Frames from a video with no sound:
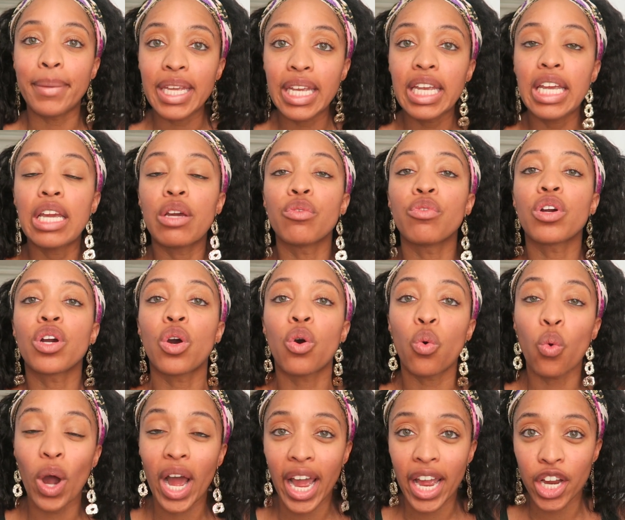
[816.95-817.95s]
be
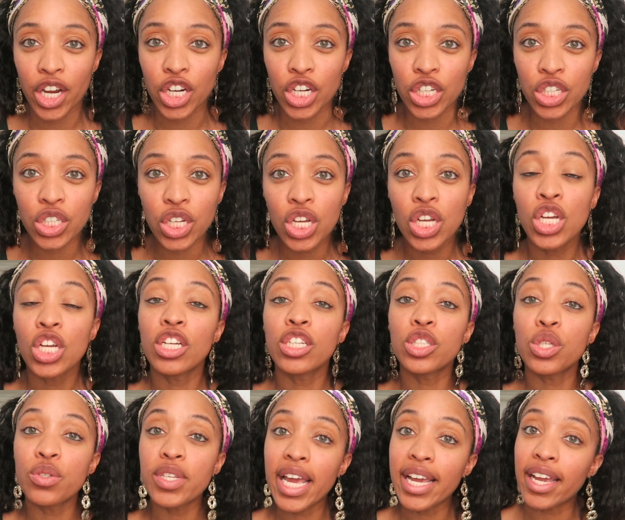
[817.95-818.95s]
required
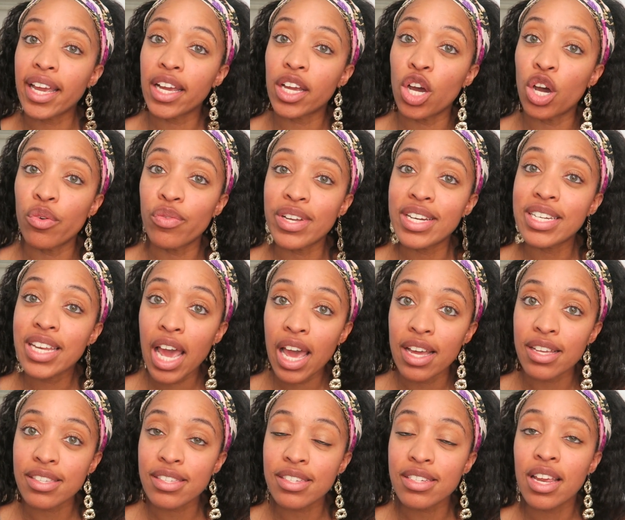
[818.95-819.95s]
to take a COVID
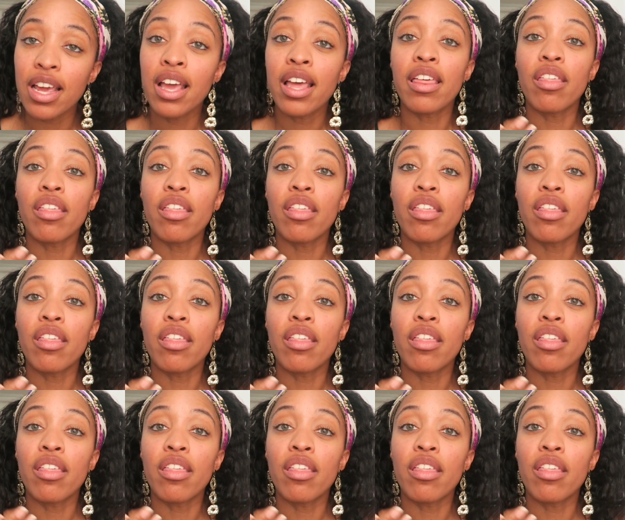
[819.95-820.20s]
test.